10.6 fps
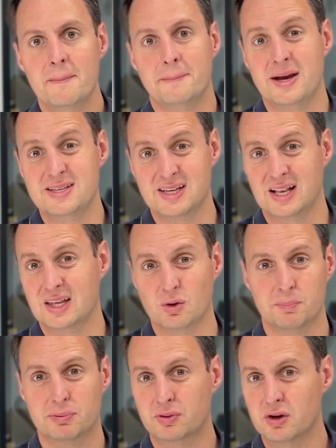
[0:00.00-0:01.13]
Basically, you're
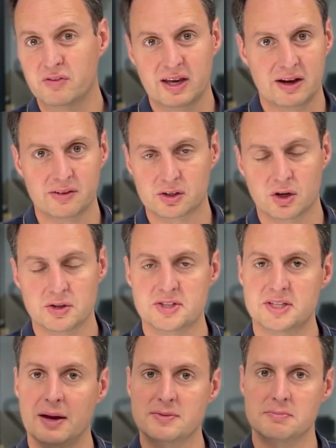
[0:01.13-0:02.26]
proving out the
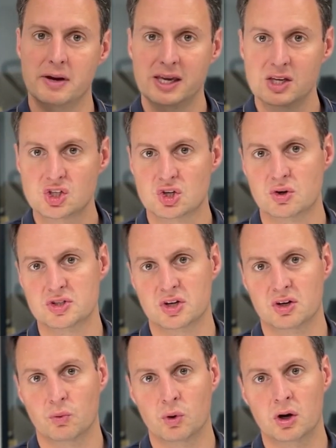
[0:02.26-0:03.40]
concept, making sure it's going
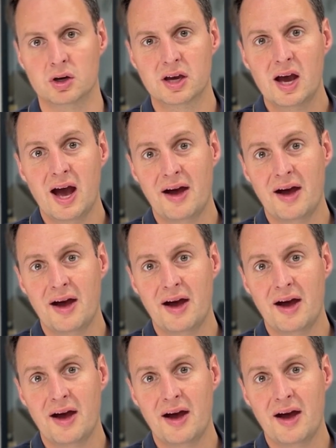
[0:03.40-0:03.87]
to work,